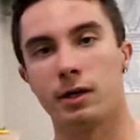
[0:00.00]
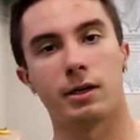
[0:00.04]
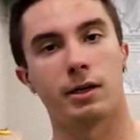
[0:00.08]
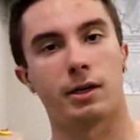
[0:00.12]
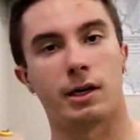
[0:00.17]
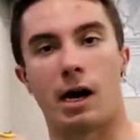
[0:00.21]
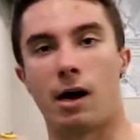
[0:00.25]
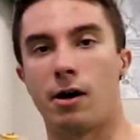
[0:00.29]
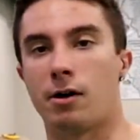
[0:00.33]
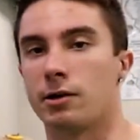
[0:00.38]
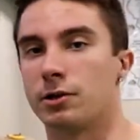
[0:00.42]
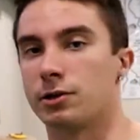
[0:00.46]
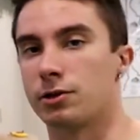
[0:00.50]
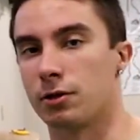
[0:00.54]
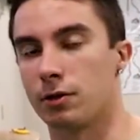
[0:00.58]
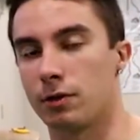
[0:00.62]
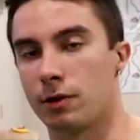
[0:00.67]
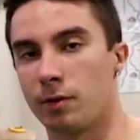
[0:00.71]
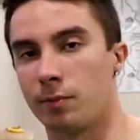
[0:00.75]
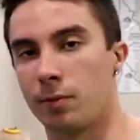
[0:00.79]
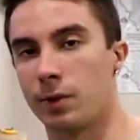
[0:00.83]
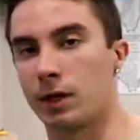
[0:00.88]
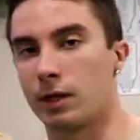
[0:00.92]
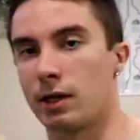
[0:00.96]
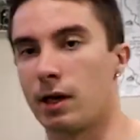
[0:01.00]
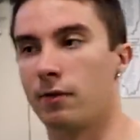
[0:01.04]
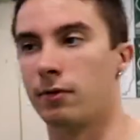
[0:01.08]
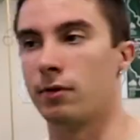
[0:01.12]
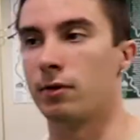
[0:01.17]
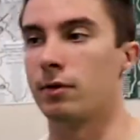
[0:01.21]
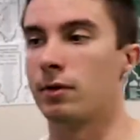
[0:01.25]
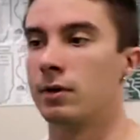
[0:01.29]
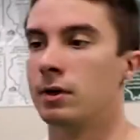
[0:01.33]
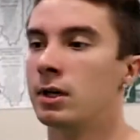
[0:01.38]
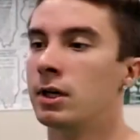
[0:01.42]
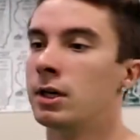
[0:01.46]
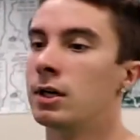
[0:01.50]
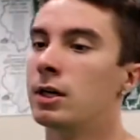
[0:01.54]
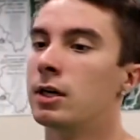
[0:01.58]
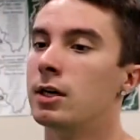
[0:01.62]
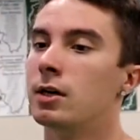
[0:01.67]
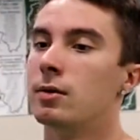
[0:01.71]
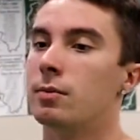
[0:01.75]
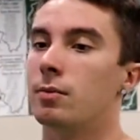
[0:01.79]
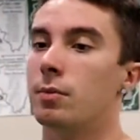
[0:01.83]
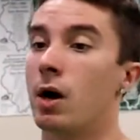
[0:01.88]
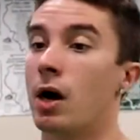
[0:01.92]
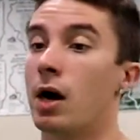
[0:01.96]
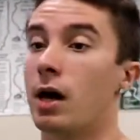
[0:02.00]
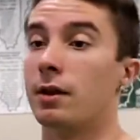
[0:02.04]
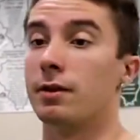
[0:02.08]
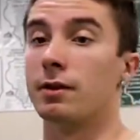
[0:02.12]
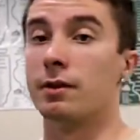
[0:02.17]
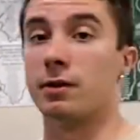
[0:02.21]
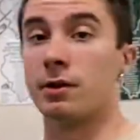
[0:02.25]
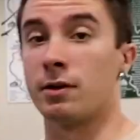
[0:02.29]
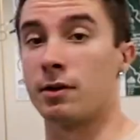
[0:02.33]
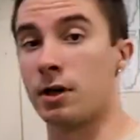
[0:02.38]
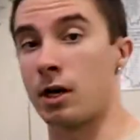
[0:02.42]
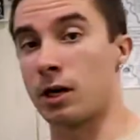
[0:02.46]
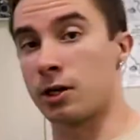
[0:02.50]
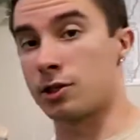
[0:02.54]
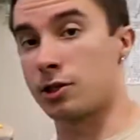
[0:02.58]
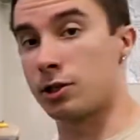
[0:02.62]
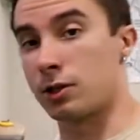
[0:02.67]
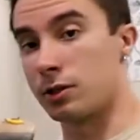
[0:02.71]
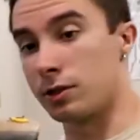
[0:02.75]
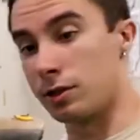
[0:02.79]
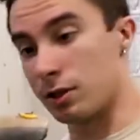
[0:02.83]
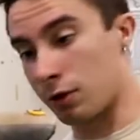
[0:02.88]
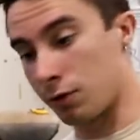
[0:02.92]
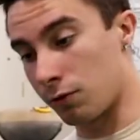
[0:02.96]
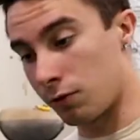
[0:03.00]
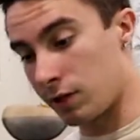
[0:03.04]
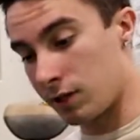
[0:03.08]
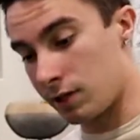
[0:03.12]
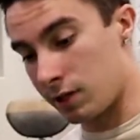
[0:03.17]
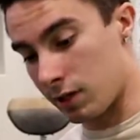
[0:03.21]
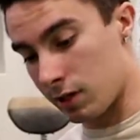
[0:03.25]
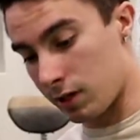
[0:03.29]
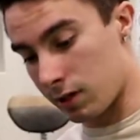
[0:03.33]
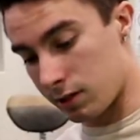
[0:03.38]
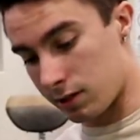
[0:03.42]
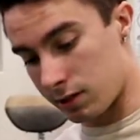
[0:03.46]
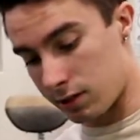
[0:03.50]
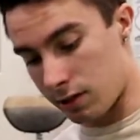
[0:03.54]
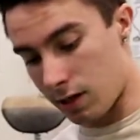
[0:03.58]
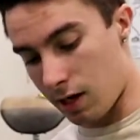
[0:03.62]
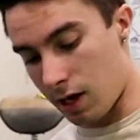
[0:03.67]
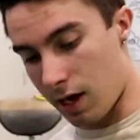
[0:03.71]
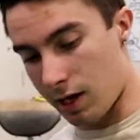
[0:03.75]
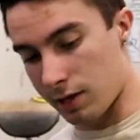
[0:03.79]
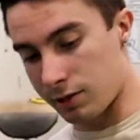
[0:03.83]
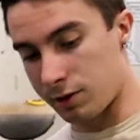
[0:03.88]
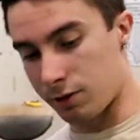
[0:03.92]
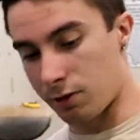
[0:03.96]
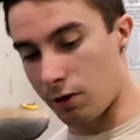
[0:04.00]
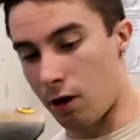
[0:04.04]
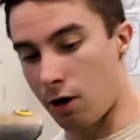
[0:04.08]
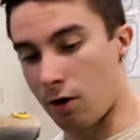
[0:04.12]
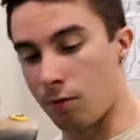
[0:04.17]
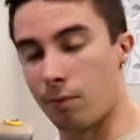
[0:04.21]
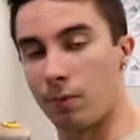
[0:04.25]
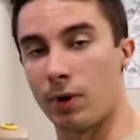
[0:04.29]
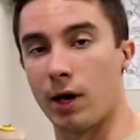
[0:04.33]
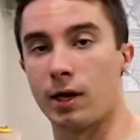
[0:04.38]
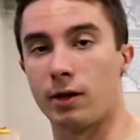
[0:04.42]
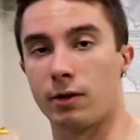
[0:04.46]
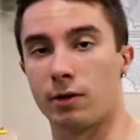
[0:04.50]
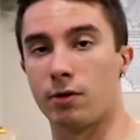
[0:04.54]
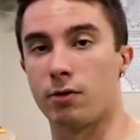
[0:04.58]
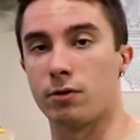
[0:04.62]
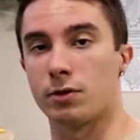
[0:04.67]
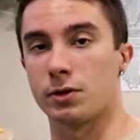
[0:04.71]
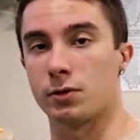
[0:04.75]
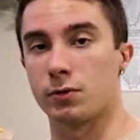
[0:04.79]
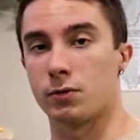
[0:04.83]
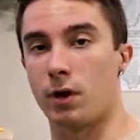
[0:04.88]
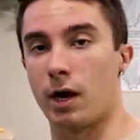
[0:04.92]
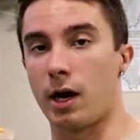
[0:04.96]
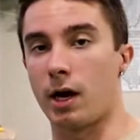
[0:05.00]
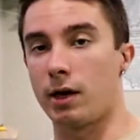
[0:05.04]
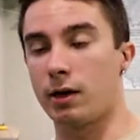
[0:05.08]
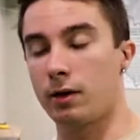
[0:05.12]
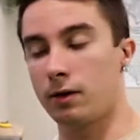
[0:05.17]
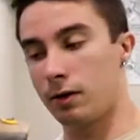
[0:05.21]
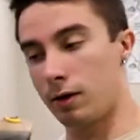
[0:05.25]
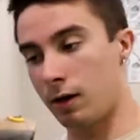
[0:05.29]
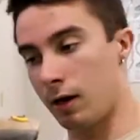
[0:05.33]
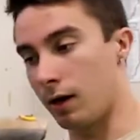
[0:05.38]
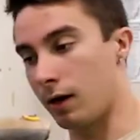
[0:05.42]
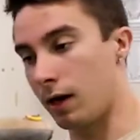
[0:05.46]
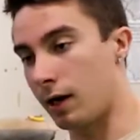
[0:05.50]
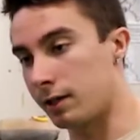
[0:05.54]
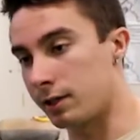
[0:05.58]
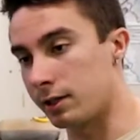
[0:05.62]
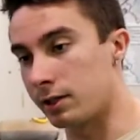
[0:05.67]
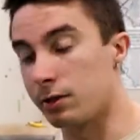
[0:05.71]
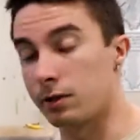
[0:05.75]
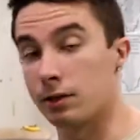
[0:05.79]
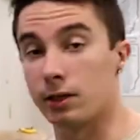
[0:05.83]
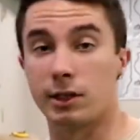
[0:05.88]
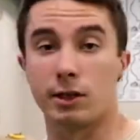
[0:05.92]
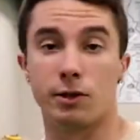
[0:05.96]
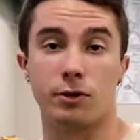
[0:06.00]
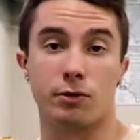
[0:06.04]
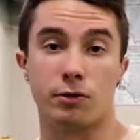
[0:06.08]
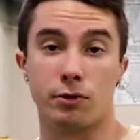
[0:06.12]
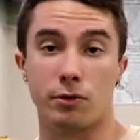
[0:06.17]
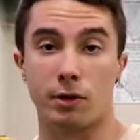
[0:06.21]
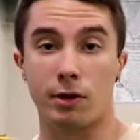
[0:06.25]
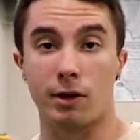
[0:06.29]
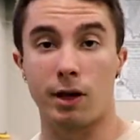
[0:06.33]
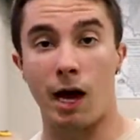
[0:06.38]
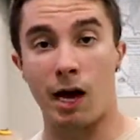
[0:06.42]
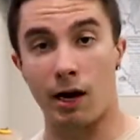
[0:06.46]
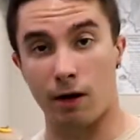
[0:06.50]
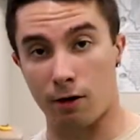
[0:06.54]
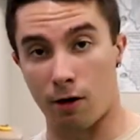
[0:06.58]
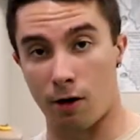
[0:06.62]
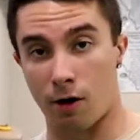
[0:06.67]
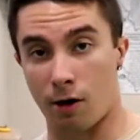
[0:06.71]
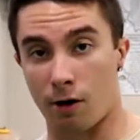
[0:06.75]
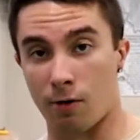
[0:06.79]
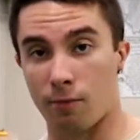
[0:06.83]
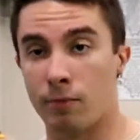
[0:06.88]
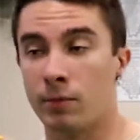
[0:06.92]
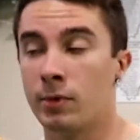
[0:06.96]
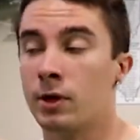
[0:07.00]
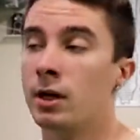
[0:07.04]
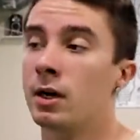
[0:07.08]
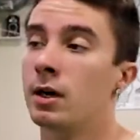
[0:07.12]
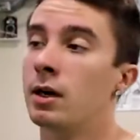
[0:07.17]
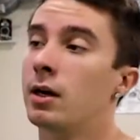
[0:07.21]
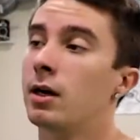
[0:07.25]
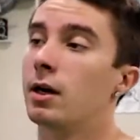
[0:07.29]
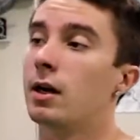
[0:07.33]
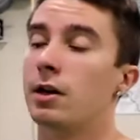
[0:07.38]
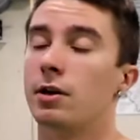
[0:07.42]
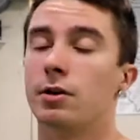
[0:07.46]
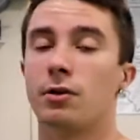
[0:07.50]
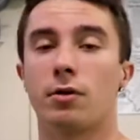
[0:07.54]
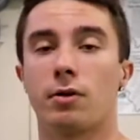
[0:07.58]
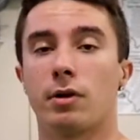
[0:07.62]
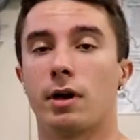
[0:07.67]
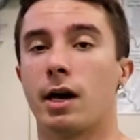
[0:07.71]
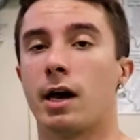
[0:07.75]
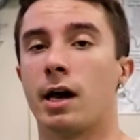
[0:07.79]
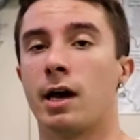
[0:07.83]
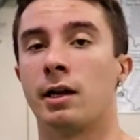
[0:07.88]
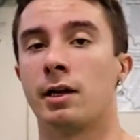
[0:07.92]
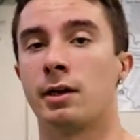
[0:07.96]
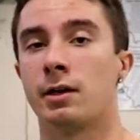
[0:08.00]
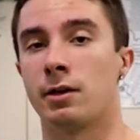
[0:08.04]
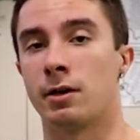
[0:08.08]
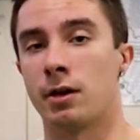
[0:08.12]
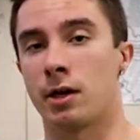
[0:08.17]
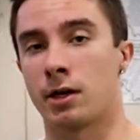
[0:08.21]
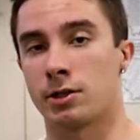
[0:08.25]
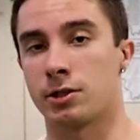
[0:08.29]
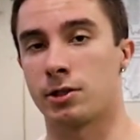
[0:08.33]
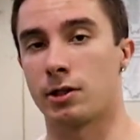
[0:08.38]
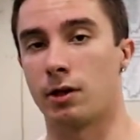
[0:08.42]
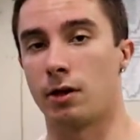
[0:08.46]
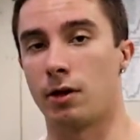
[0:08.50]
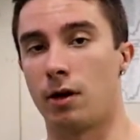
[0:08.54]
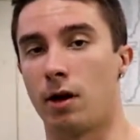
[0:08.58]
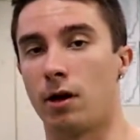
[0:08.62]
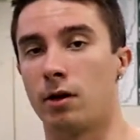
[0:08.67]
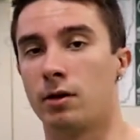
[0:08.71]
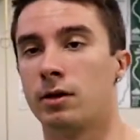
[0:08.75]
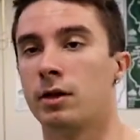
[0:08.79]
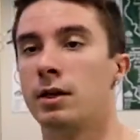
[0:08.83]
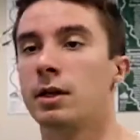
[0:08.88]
college or Olympic level, but the deduction decreases as your arm bend goes away. And ideally you do it lock arm and you don't get any deduction at all.